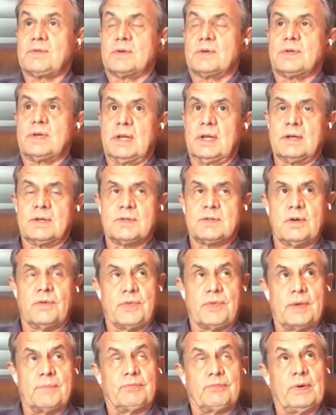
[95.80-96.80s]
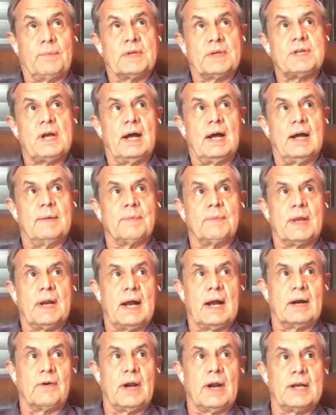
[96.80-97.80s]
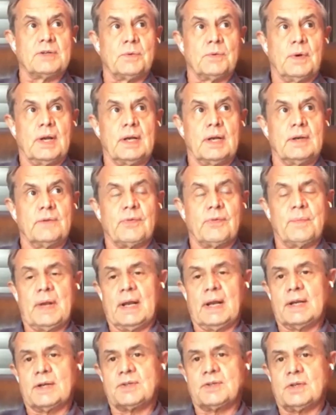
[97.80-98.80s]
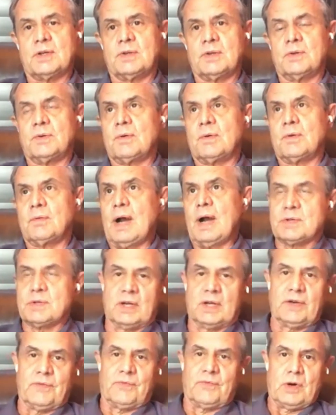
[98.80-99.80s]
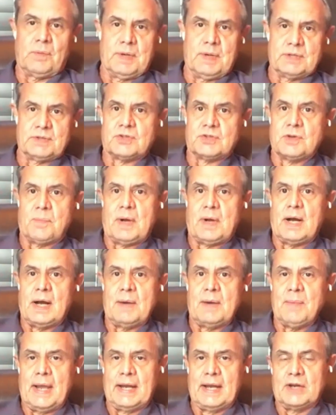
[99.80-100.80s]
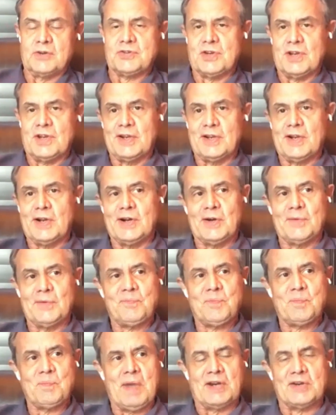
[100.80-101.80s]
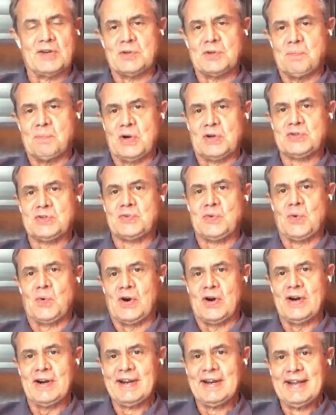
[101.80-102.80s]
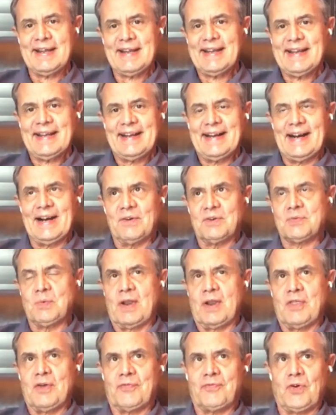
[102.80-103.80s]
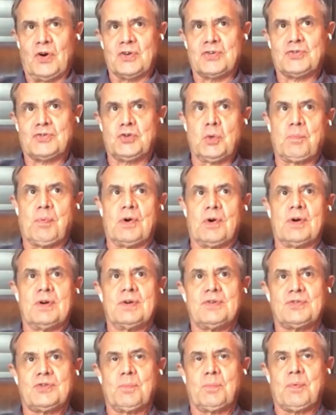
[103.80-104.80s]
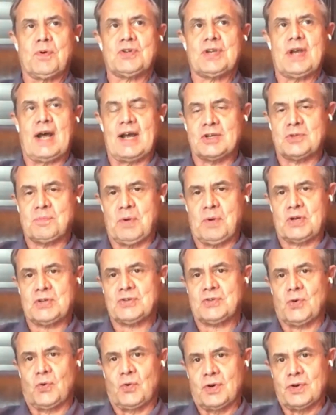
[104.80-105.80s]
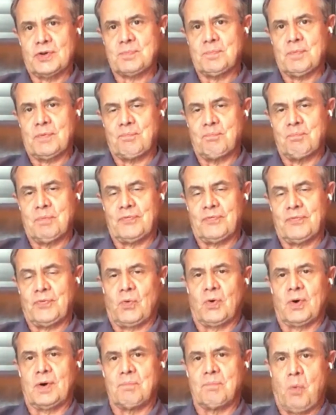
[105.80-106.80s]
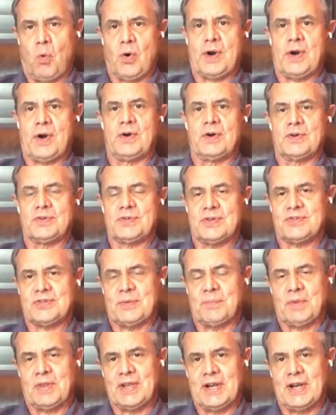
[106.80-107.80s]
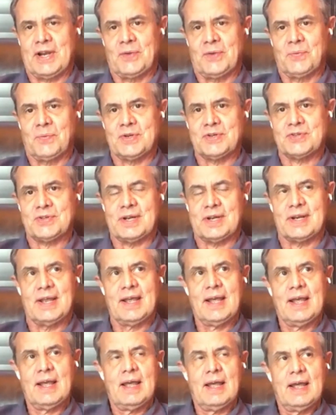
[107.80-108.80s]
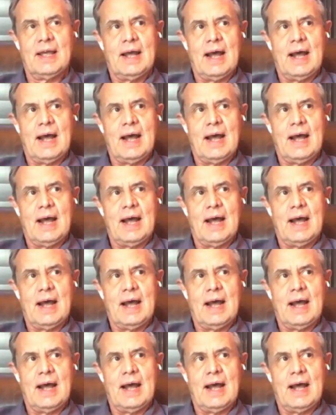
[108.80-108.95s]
interesting. So from the time that I graduated from LSU, I was looking for a business to buy. I managed a bookstore. It was one of the first super-sized bookstores before Borders and some of the other ones. And